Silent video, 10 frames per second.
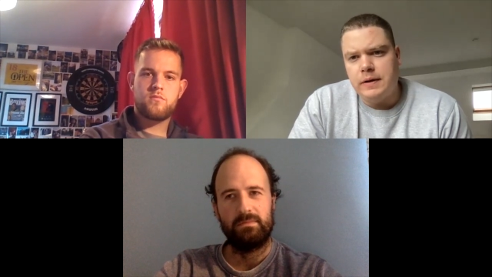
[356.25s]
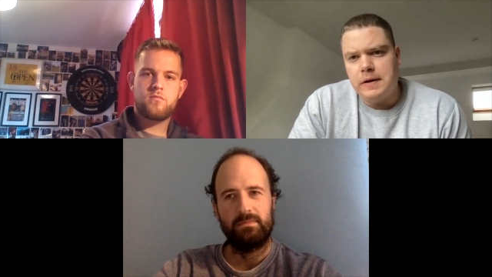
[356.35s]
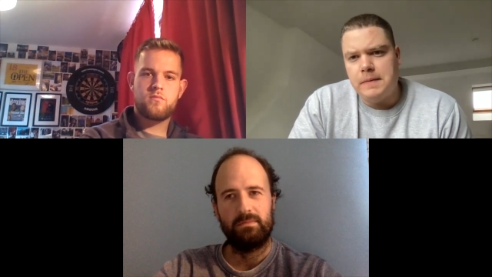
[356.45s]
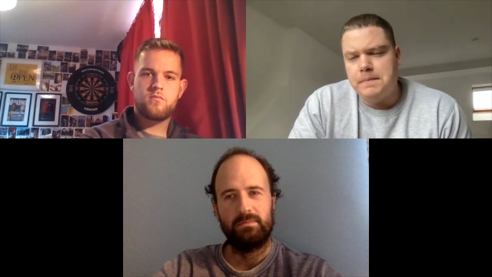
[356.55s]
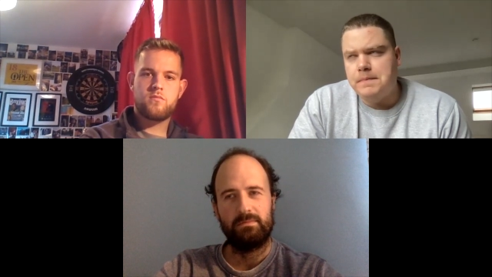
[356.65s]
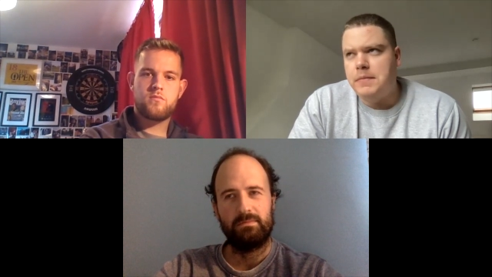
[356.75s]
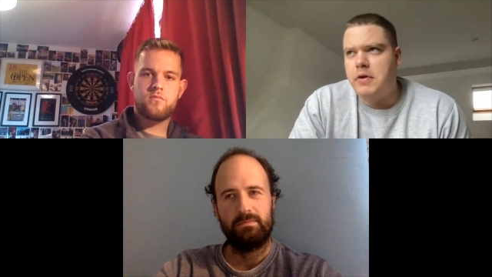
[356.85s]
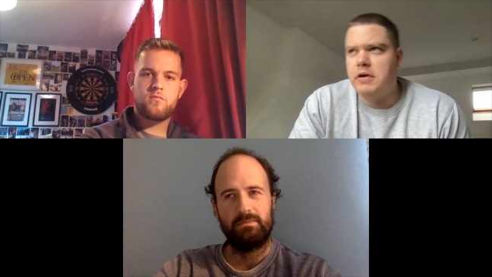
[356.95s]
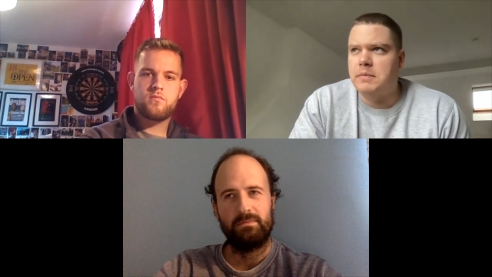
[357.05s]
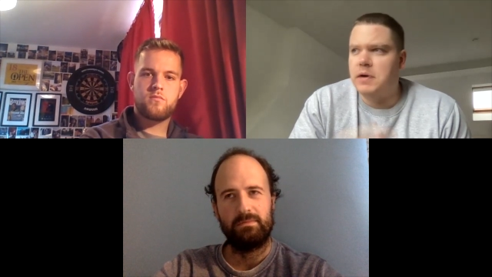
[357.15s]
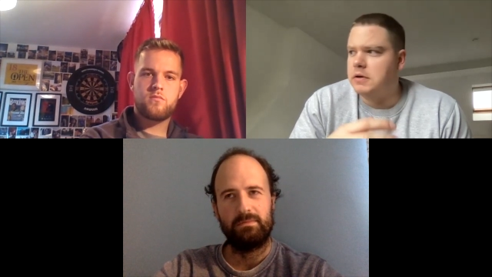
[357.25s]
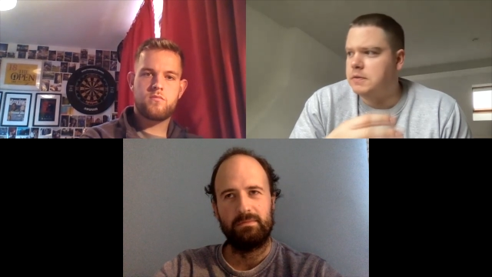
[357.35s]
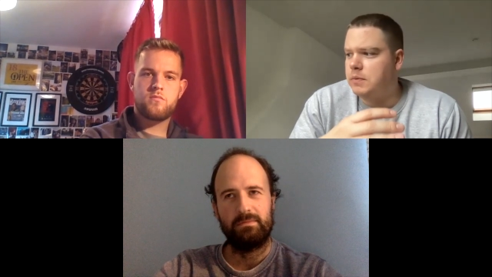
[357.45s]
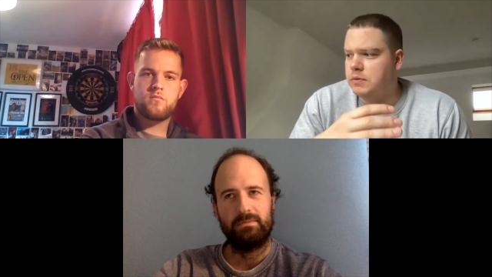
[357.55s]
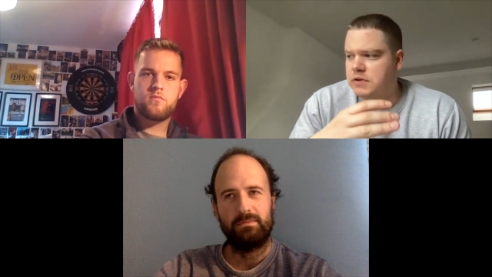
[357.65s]
Speaker 1: Um, bearing in
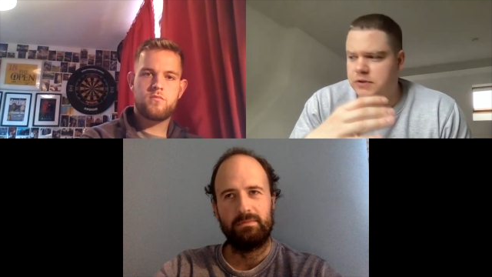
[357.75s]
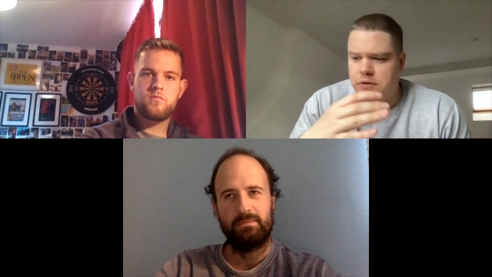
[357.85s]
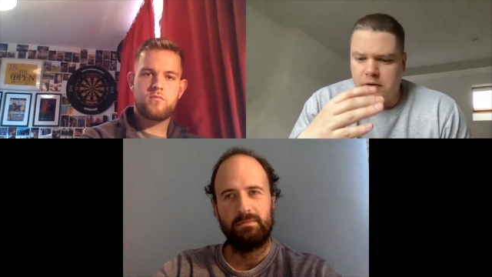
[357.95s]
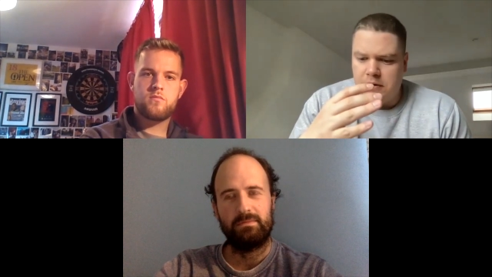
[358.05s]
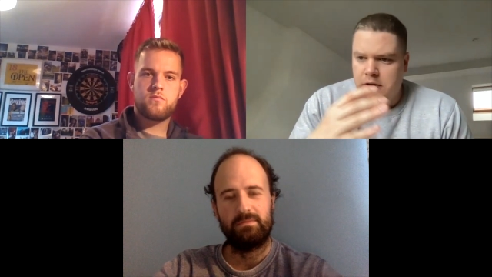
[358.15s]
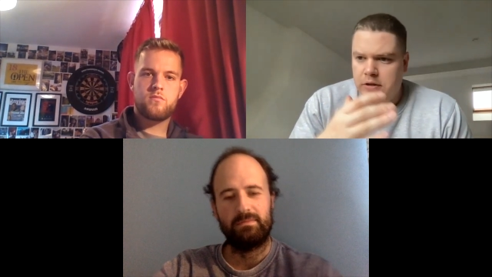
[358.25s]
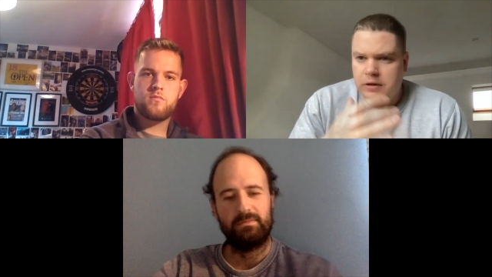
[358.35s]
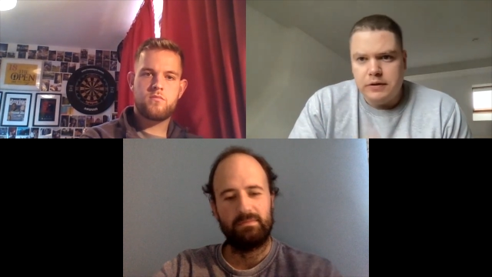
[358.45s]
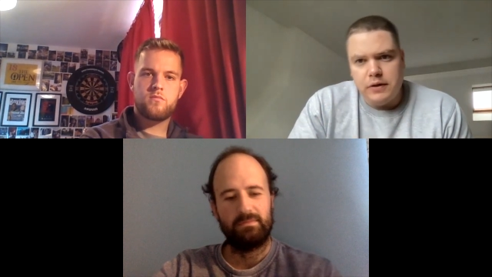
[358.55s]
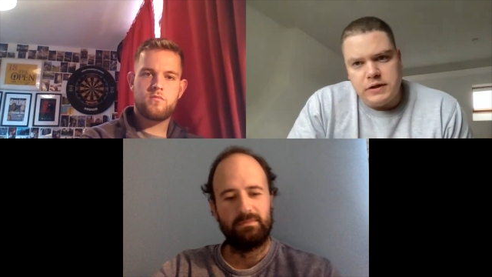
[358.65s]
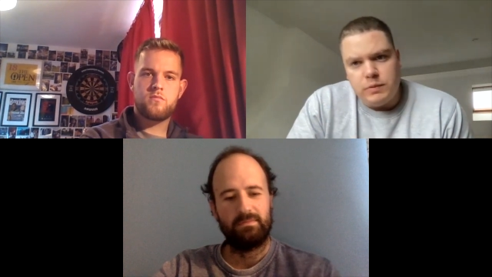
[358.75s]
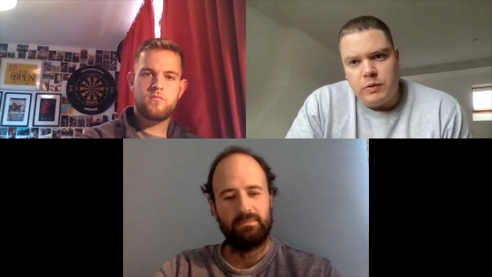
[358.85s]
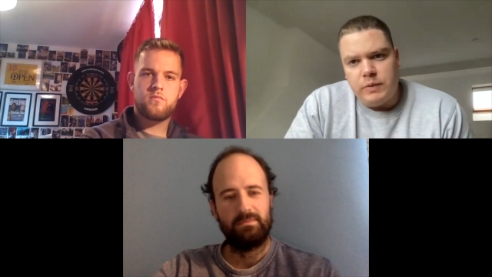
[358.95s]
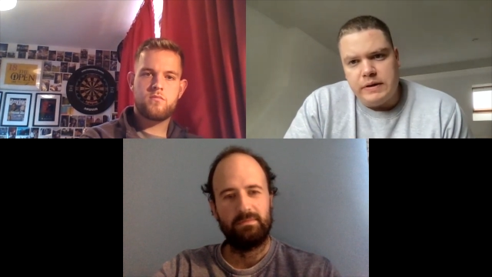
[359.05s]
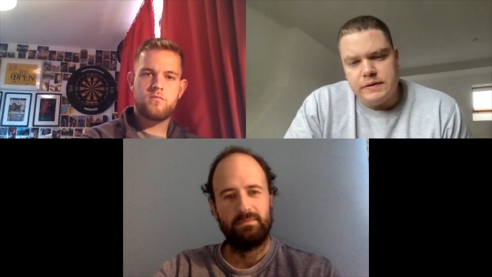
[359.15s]
mind Porter's got
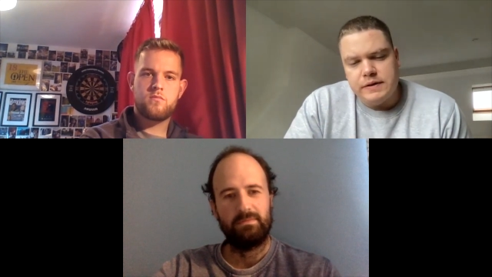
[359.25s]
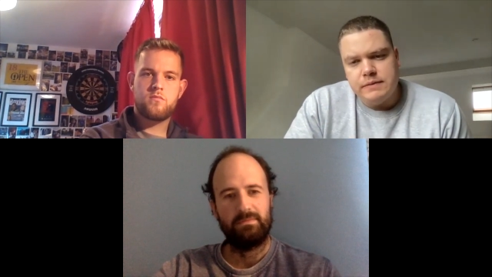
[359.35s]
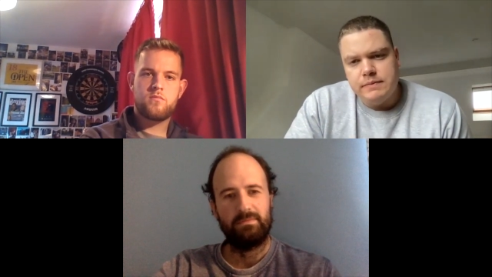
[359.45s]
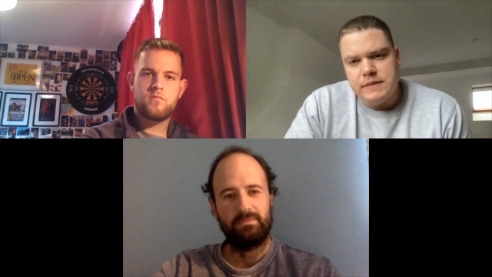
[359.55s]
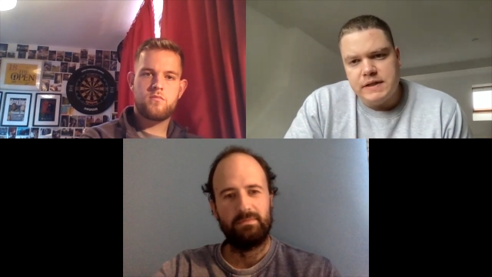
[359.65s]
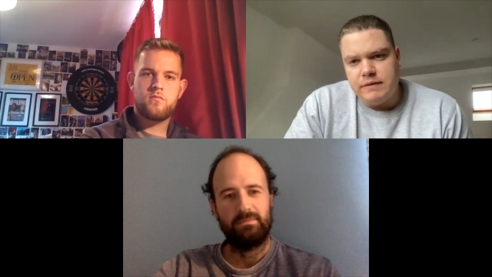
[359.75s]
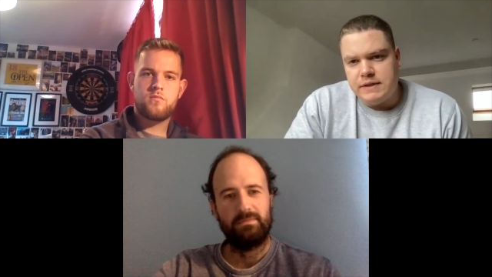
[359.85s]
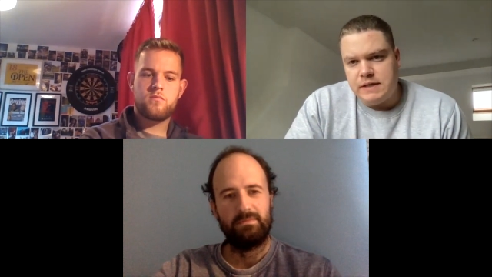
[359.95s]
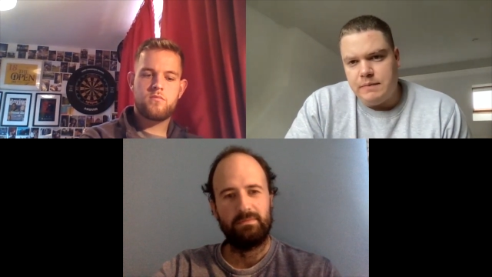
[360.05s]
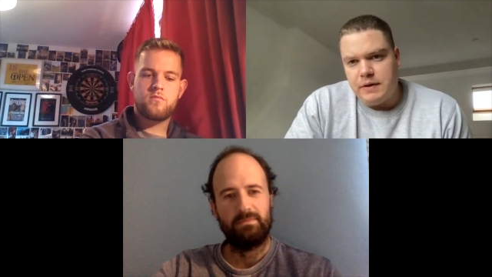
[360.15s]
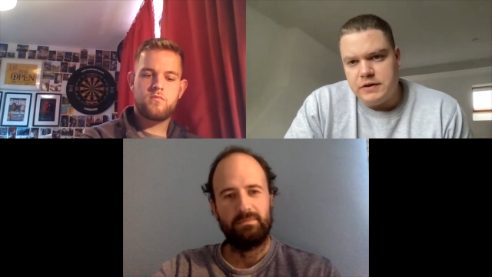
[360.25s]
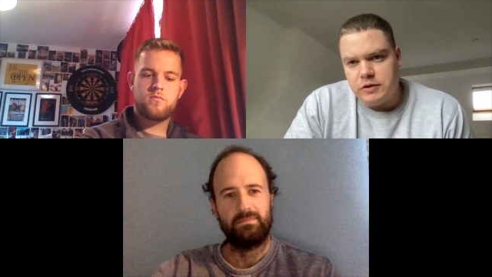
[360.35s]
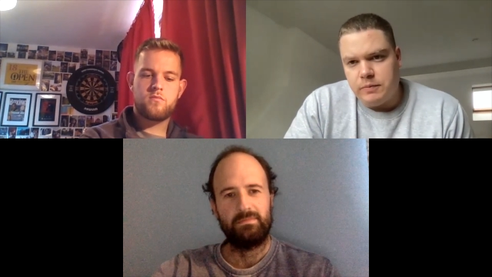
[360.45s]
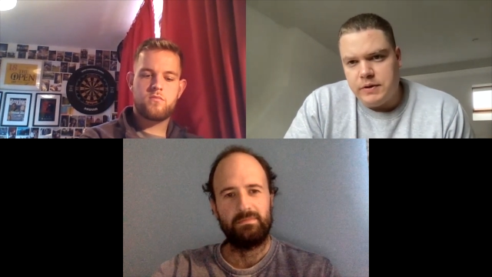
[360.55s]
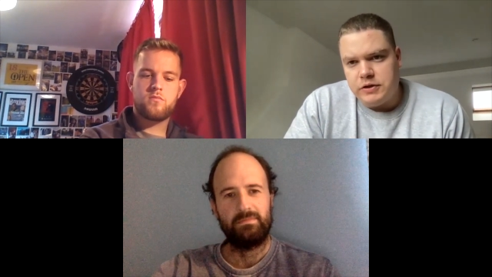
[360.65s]
31 wins, 17 by
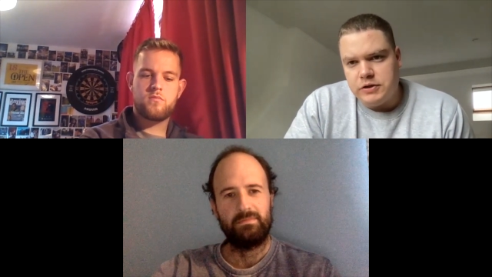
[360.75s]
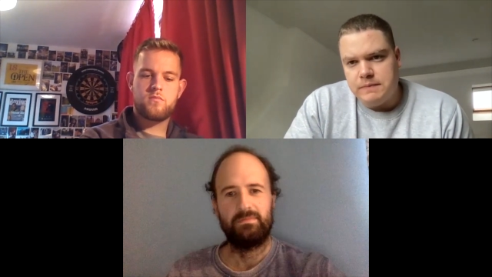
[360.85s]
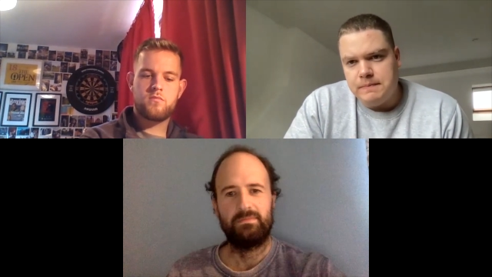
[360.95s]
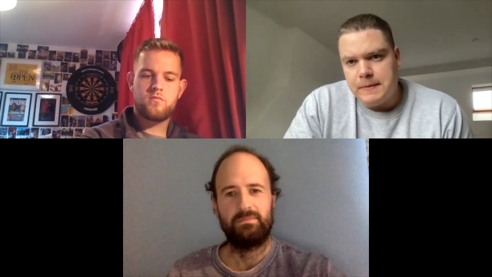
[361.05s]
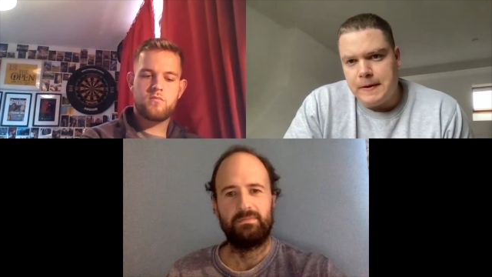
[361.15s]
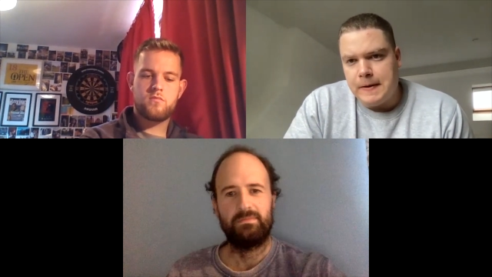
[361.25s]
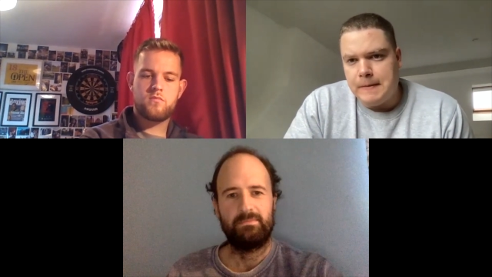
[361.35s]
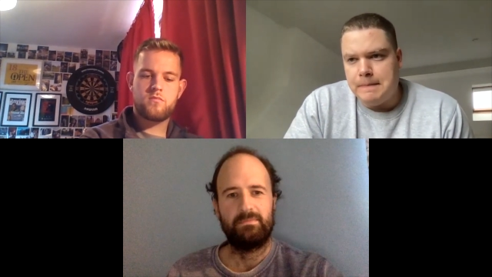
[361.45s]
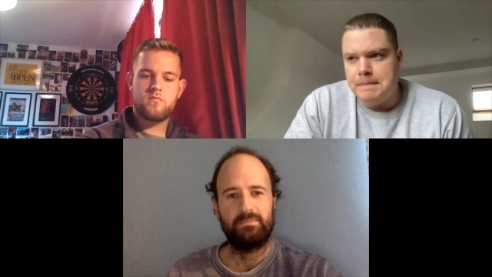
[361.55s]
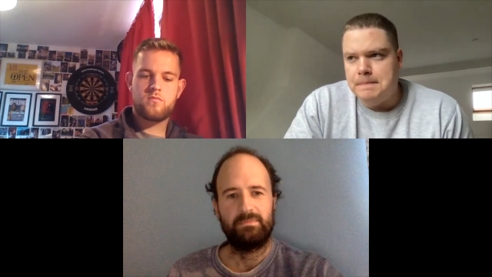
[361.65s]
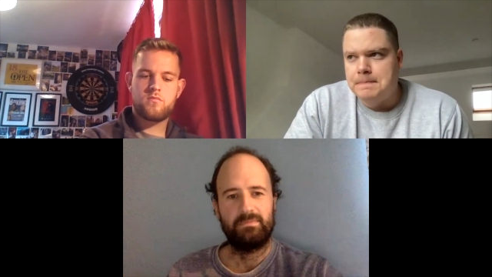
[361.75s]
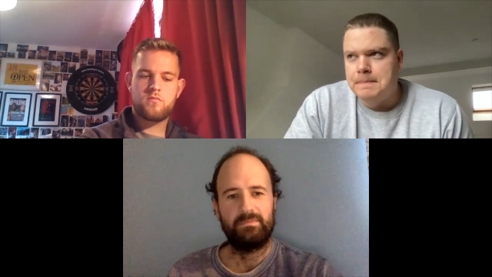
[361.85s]
stoppage. Um,